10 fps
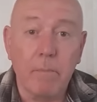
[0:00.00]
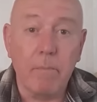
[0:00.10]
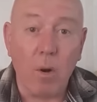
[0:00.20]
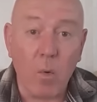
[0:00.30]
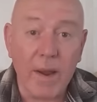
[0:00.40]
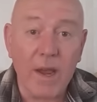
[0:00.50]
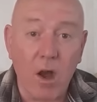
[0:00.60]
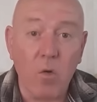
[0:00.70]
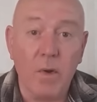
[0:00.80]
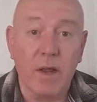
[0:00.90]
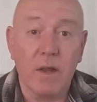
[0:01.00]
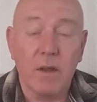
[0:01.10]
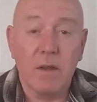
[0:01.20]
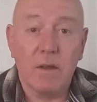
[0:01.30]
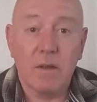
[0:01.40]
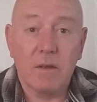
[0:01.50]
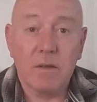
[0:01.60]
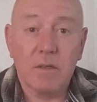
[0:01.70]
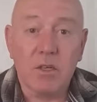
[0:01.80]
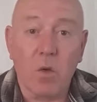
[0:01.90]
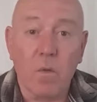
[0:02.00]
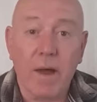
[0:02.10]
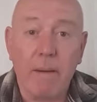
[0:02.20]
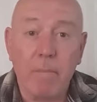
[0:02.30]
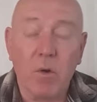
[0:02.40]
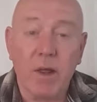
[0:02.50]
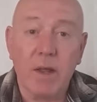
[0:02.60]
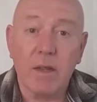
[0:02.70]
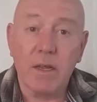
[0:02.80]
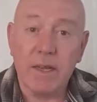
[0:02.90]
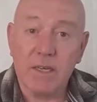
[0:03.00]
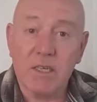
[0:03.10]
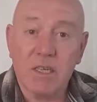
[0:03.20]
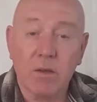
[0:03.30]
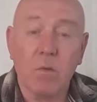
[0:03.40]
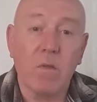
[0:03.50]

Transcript: But we own it. So that money is still